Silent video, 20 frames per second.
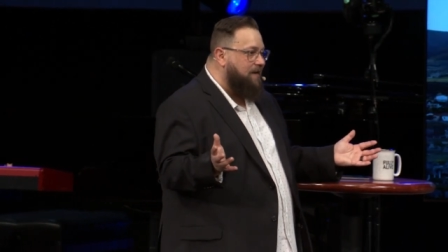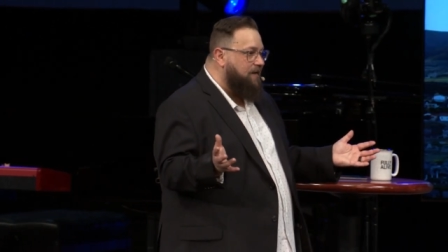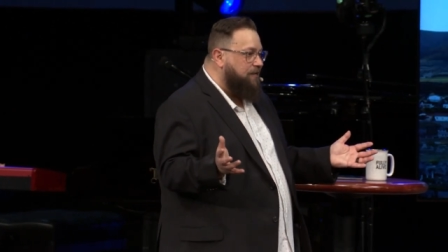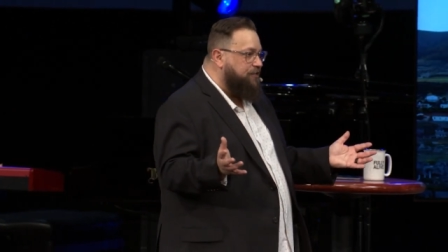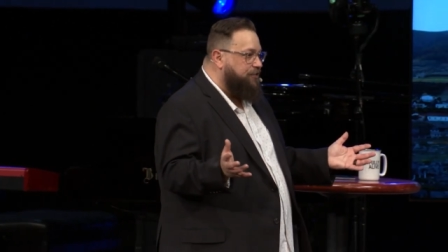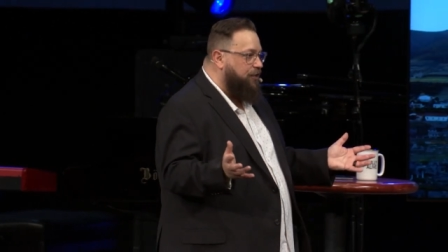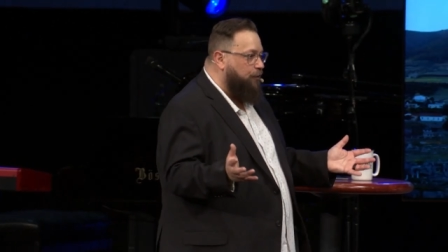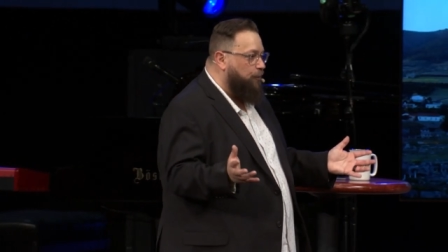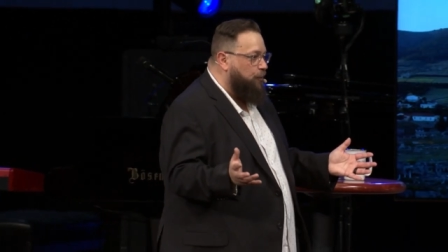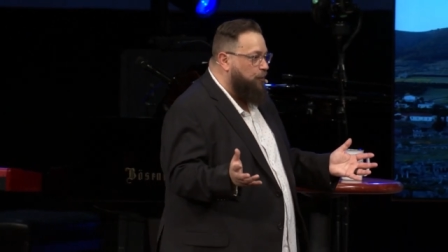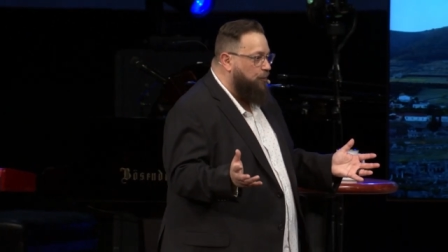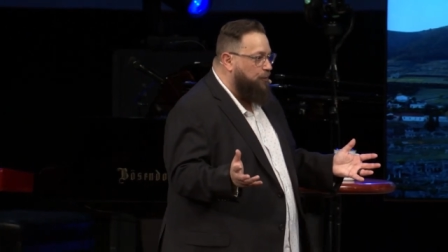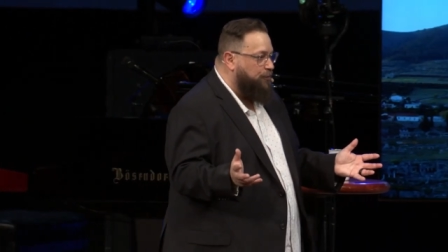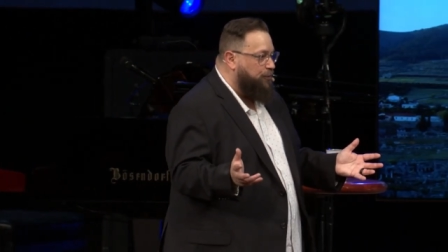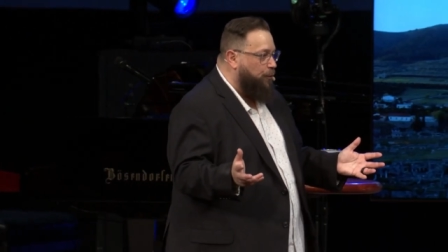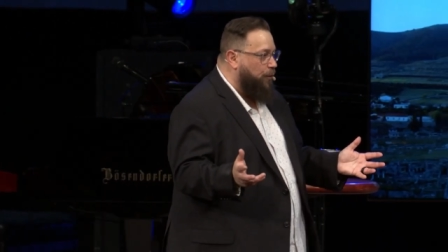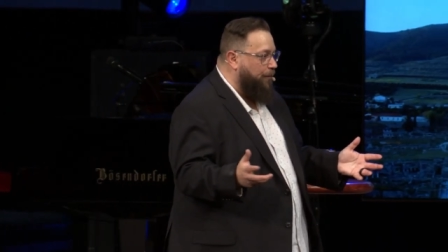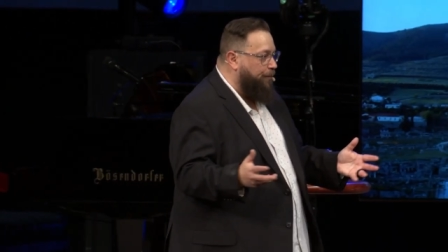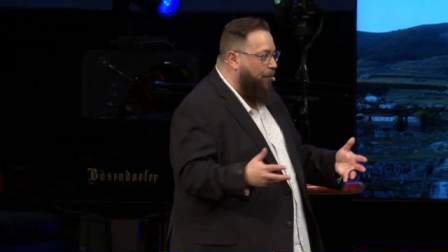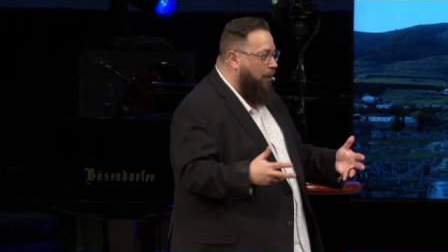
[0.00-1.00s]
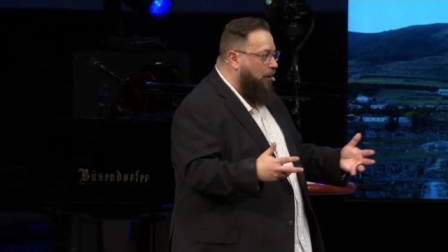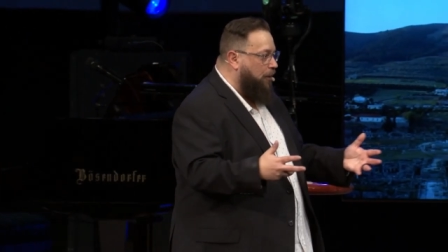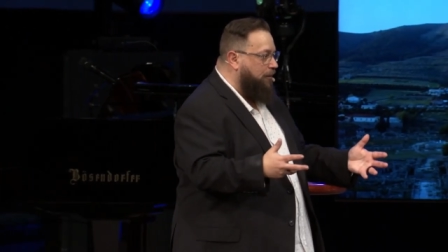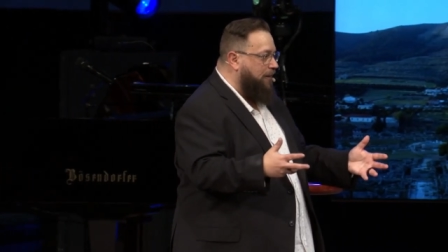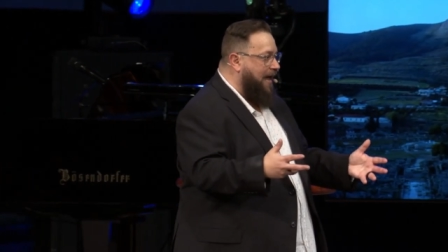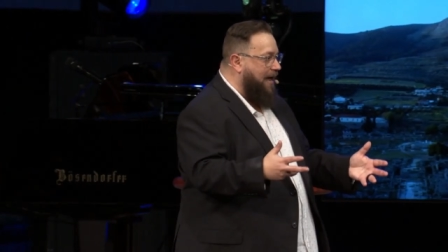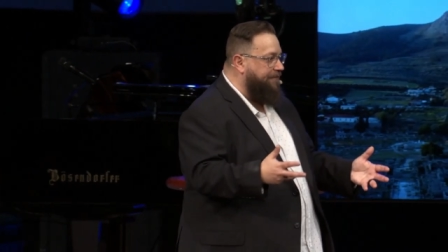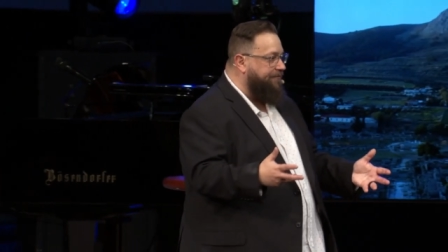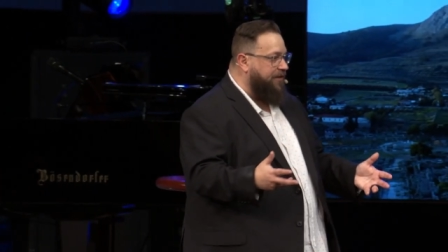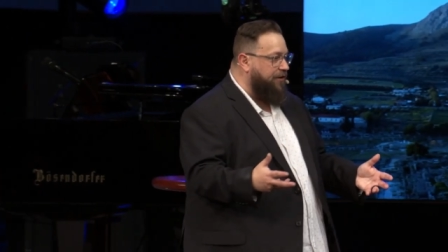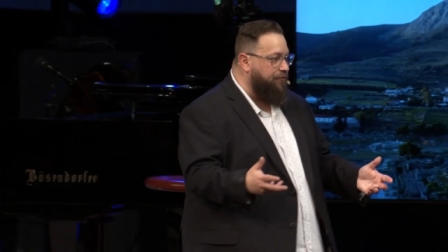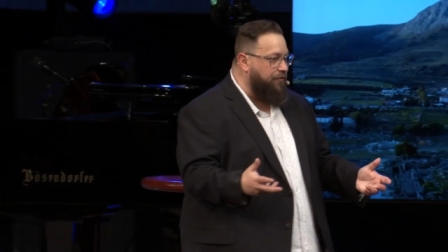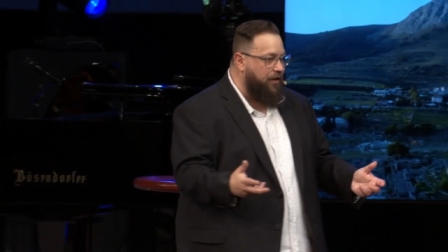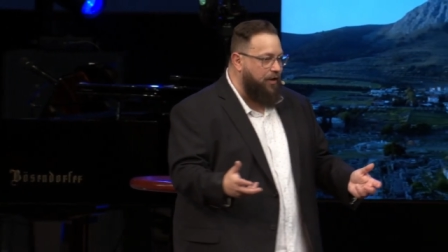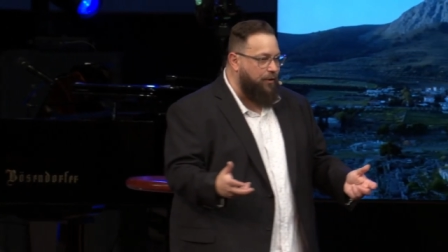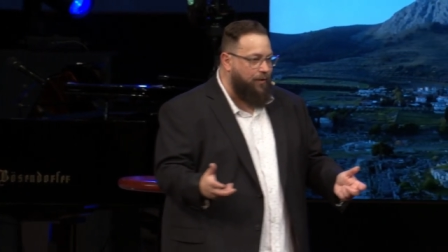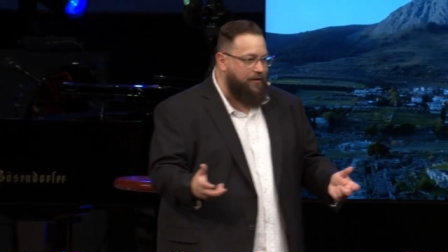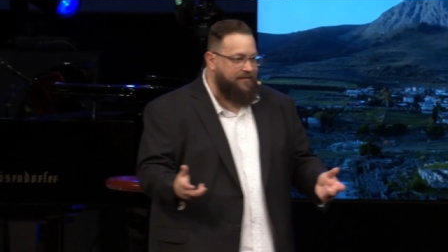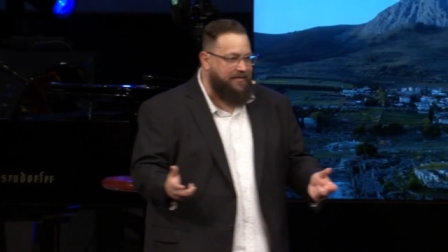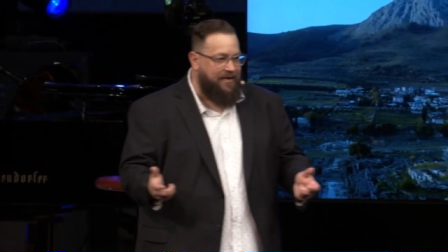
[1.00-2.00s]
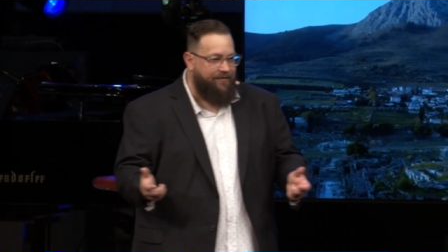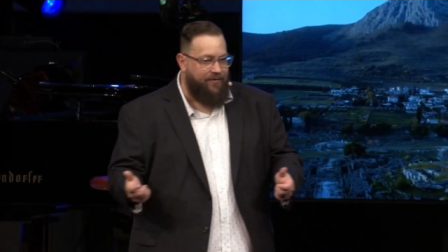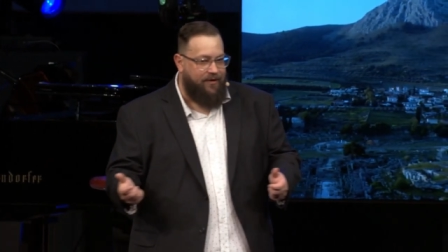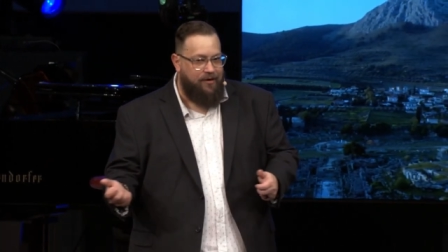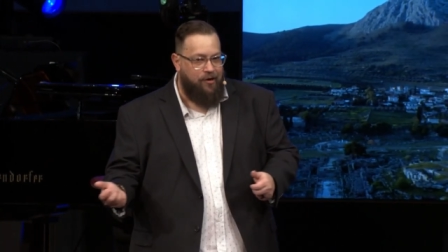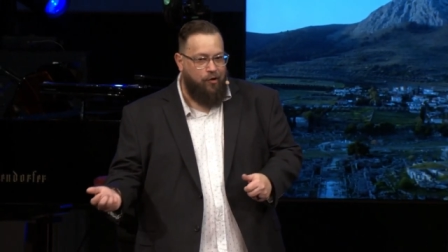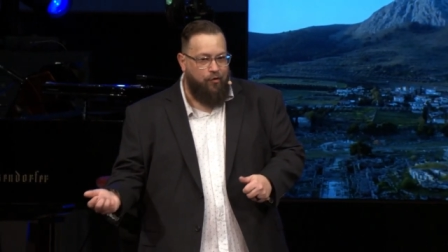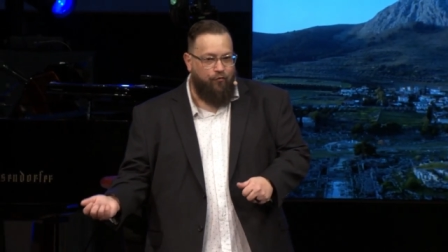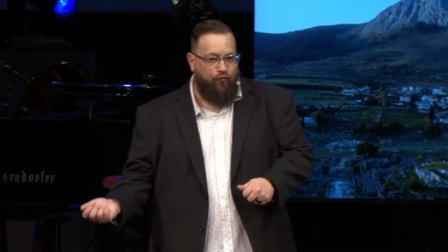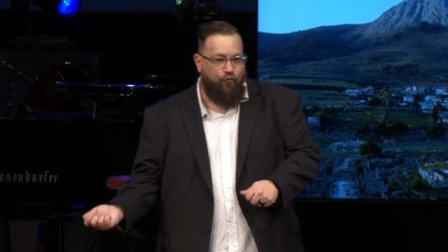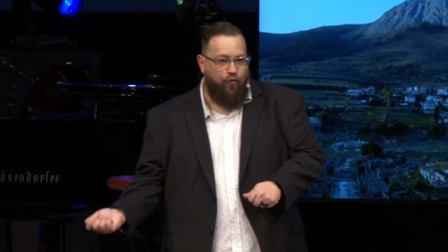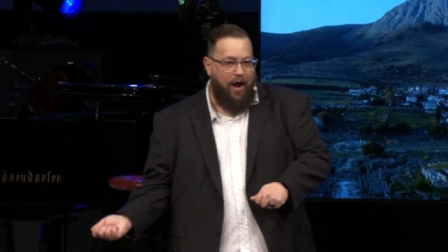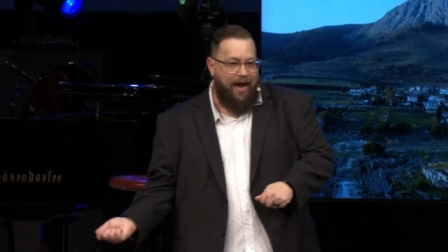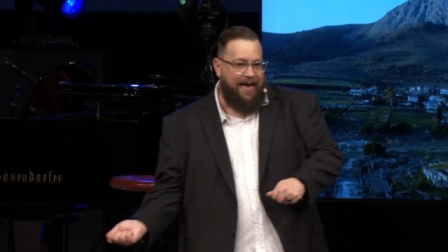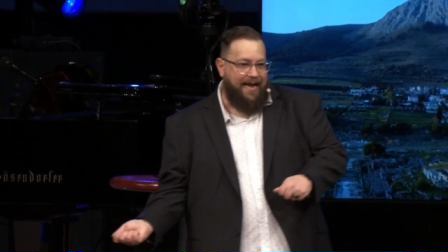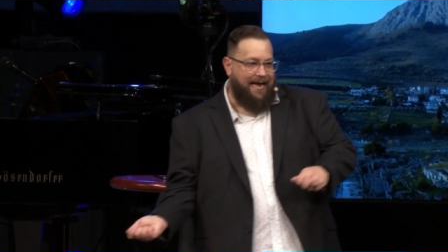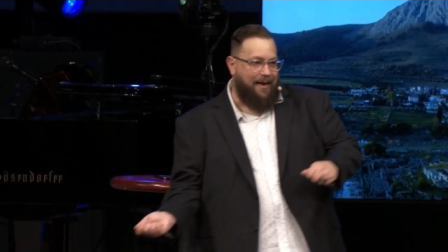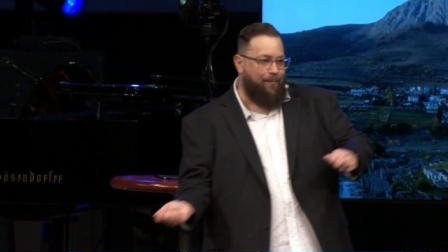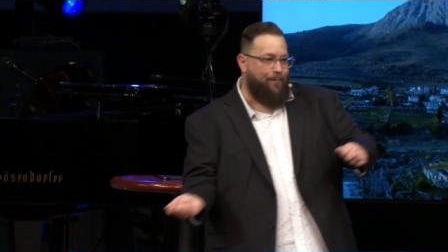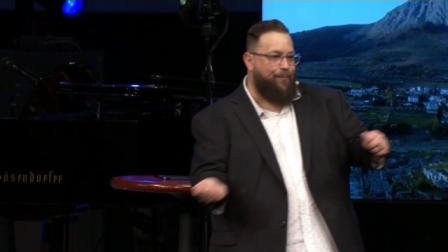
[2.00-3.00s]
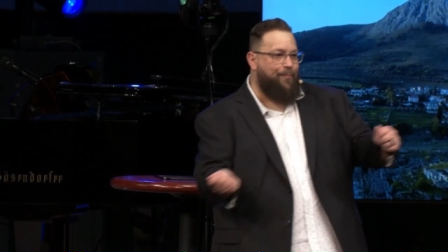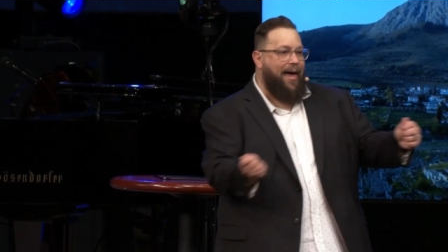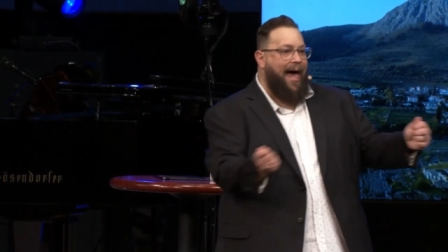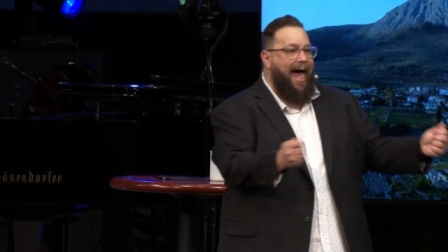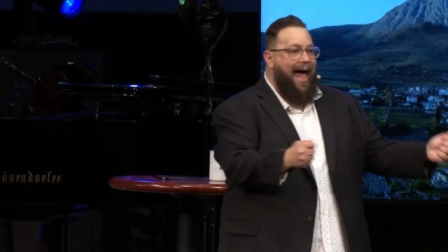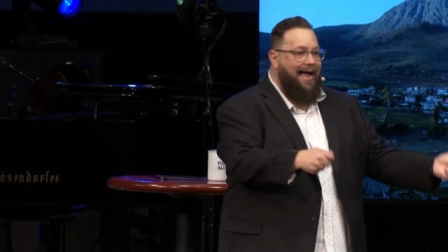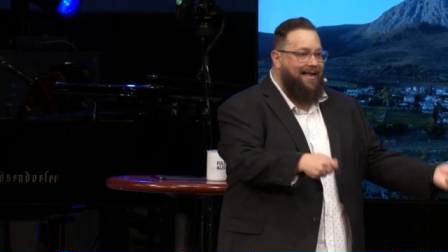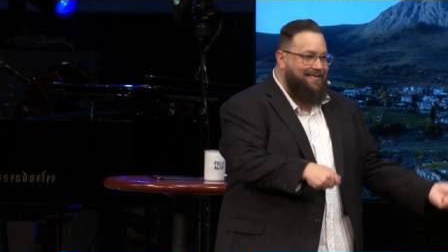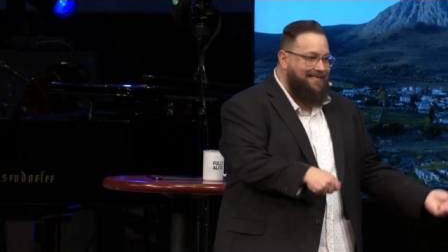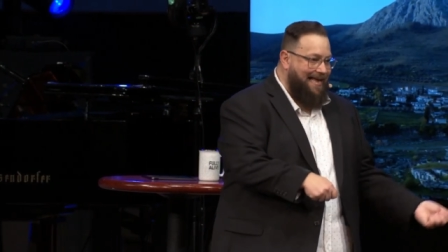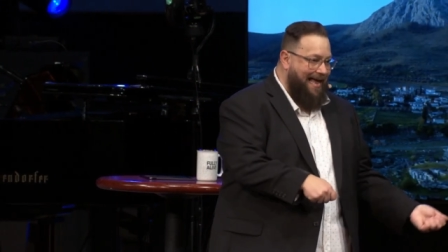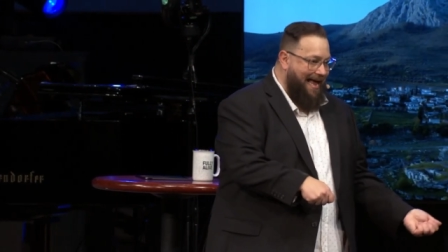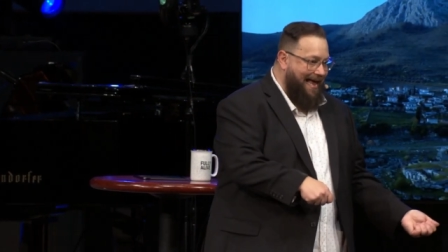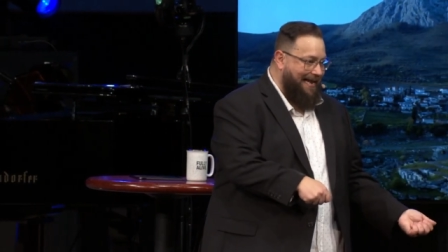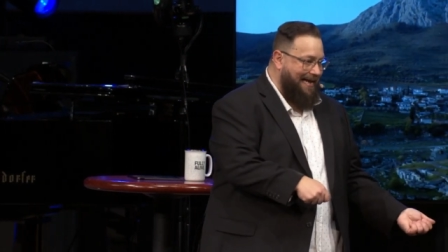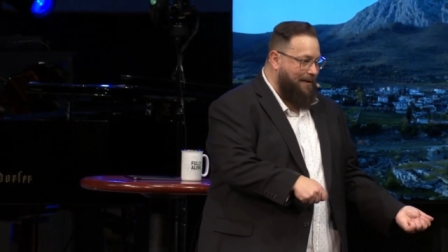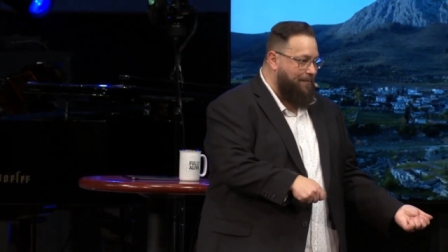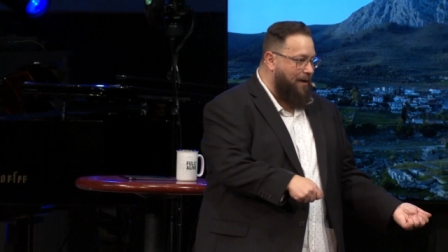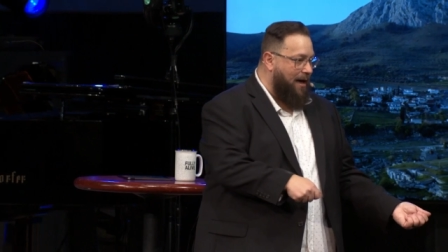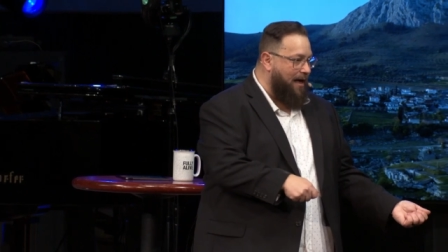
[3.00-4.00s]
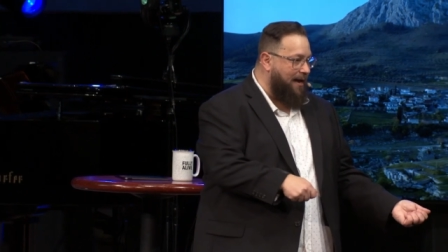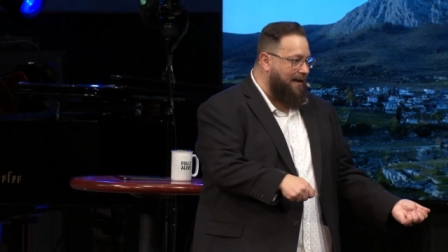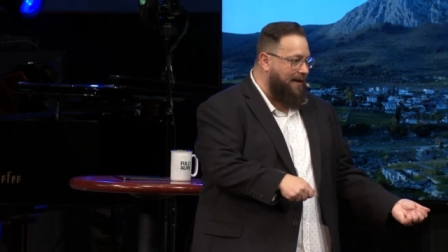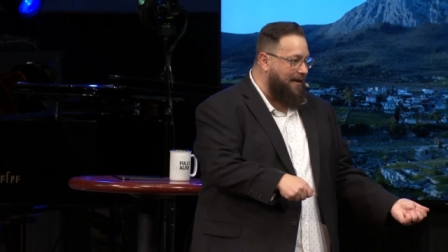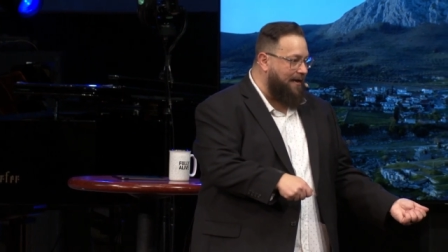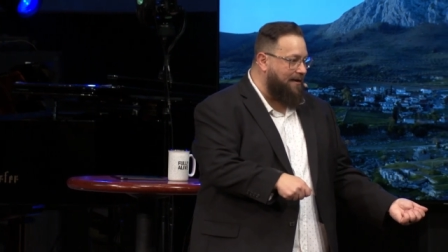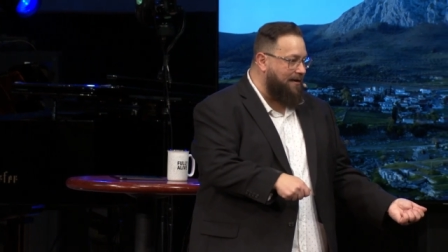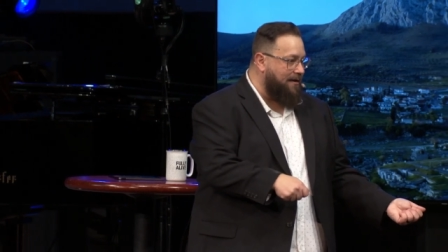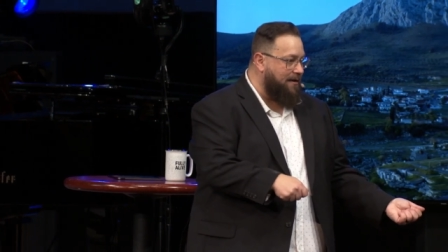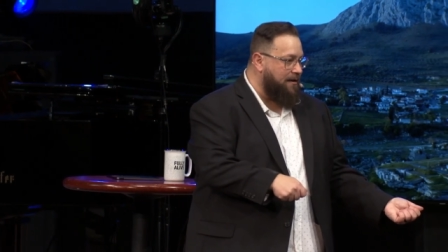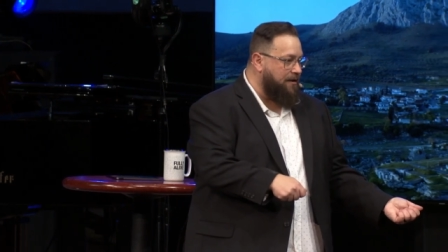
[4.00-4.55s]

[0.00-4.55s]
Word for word: So, so when Paul left, he really wasn't even writing back to anybody